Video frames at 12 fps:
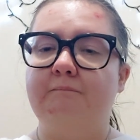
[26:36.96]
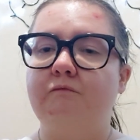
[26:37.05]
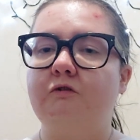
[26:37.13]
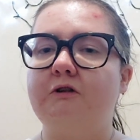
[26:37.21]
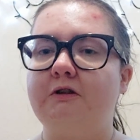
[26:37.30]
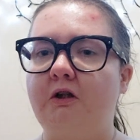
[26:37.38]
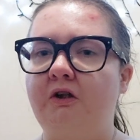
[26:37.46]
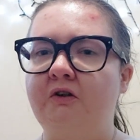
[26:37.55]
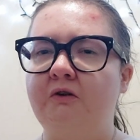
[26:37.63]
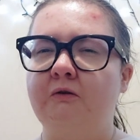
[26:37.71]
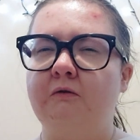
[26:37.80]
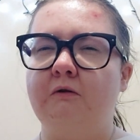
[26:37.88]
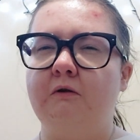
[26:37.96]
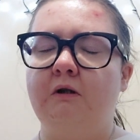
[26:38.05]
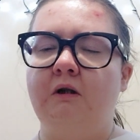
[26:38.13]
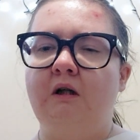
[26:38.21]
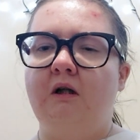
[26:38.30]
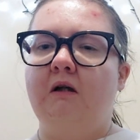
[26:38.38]
So
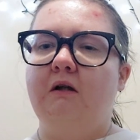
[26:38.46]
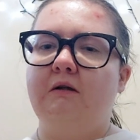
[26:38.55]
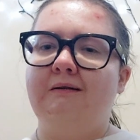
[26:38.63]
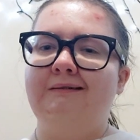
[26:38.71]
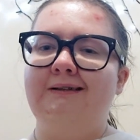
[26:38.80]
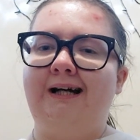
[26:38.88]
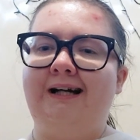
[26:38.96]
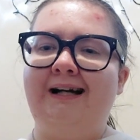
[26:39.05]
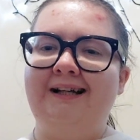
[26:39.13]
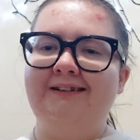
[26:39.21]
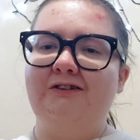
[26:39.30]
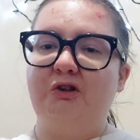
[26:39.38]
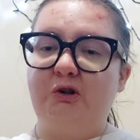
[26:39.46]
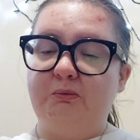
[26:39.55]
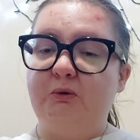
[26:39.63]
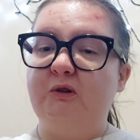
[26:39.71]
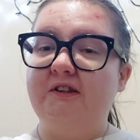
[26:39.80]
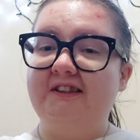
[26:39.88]
I kind of got them
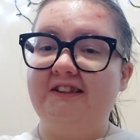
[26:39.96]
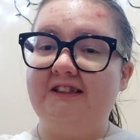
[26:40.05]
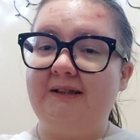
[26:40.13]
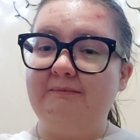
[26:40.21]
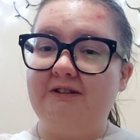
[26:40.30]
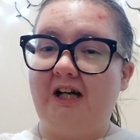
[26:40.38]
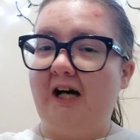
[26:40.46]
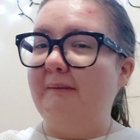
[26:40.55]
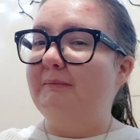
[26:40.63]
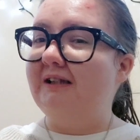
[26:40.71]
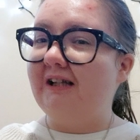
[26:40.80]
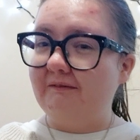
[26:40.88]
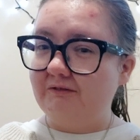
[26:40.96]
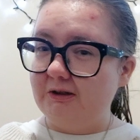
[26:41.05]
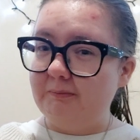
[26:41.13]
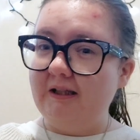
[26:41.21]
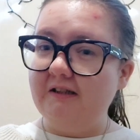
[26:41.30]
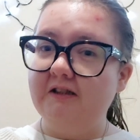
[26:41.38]
all at the same time in that
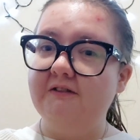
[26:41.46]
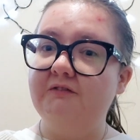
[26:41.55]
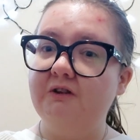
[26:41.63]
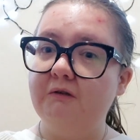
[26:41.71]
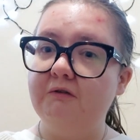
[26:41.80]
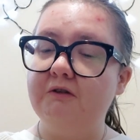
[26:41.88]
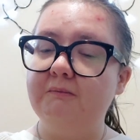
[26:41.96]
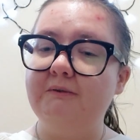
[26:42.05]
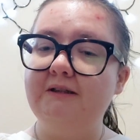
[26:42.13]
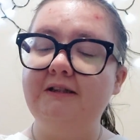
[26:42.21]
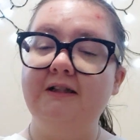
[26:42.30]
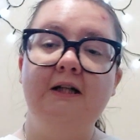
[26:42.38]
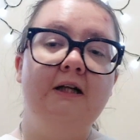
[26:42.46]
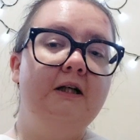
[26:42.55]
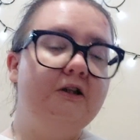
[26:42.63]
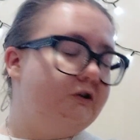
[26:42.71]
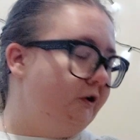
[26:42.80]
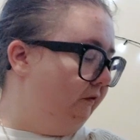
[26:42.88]
respect, if you know what I mean.
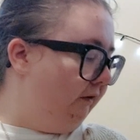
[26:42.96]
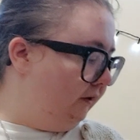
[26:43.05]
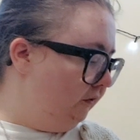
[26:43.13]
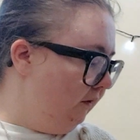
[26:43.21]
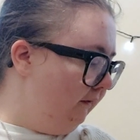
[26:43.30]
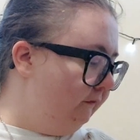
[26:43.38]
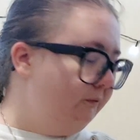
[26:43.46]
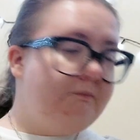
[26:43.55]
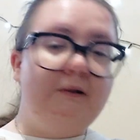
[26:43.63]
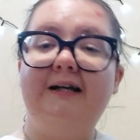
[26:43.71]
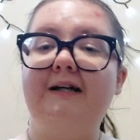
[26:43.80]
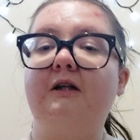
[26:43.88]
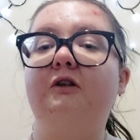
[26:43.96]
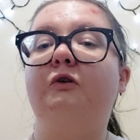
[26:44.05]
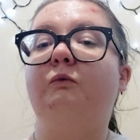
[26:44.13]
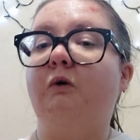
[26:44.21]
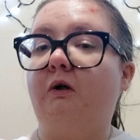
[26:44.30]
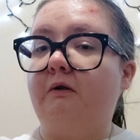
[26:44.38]
So I thought I would pick
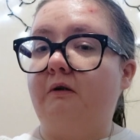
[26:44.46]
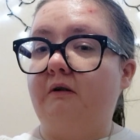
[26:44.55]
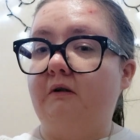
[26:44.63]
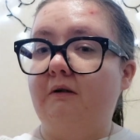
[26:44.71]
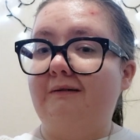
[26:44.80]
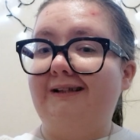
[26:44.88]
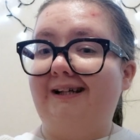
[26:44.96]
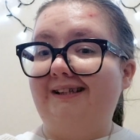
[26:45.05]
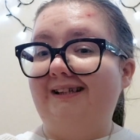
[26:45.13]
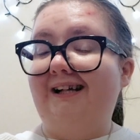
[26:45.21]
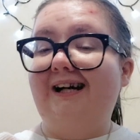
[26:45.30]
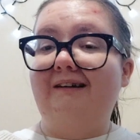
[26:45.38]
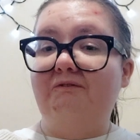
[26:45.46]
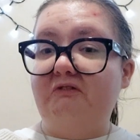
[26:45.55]
the one that I